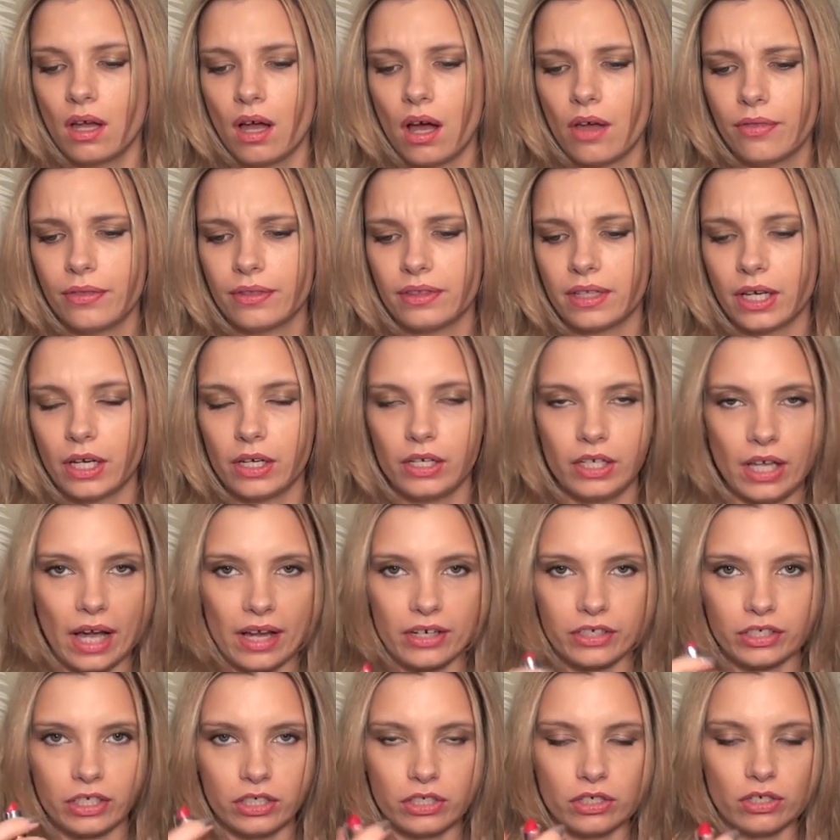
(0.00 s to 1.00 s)
I think they only
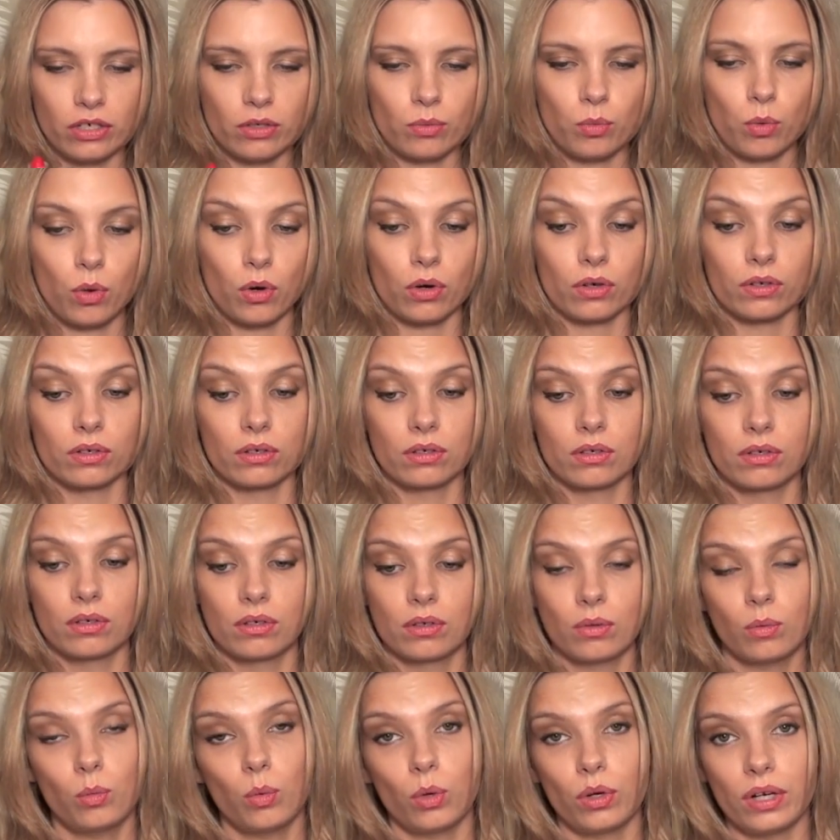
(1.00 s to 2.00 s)
actually do one,
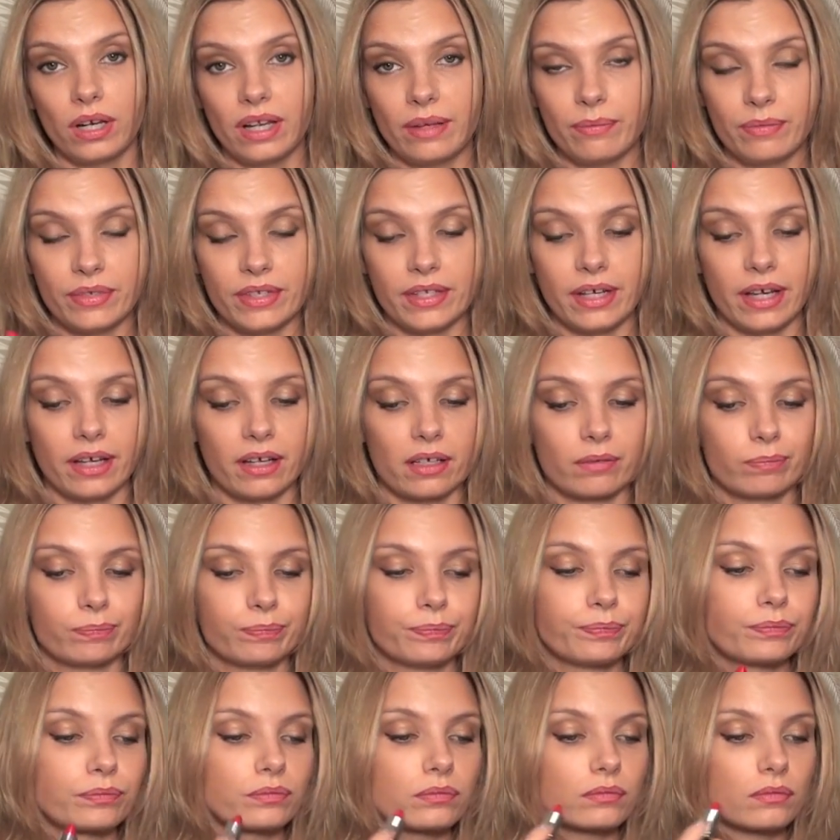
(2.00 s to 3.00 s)
one lipstick,
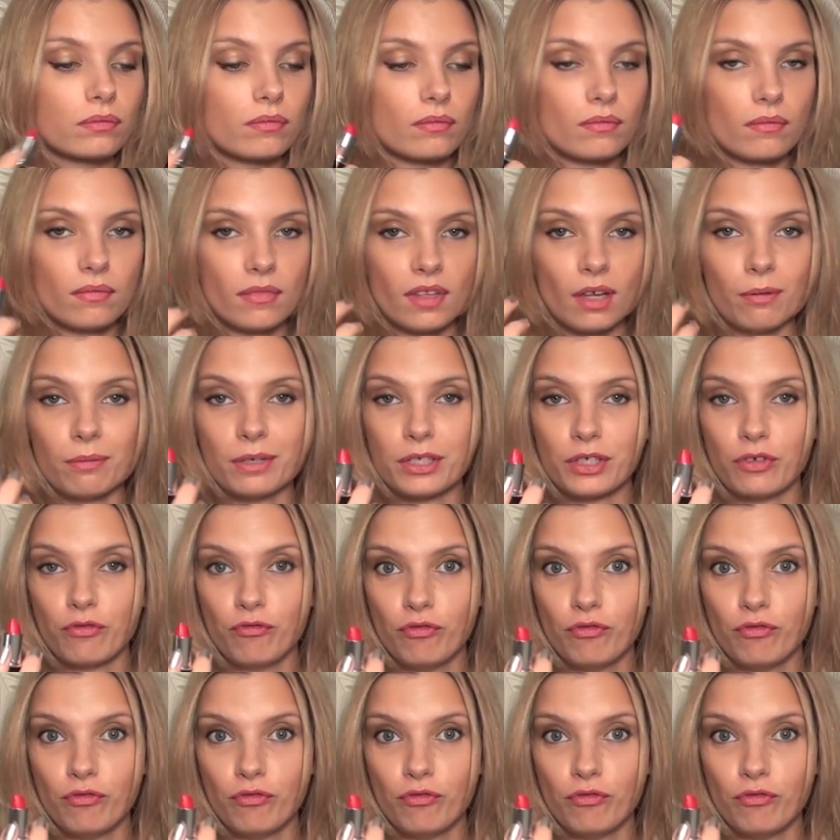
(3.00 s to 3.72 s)
but it's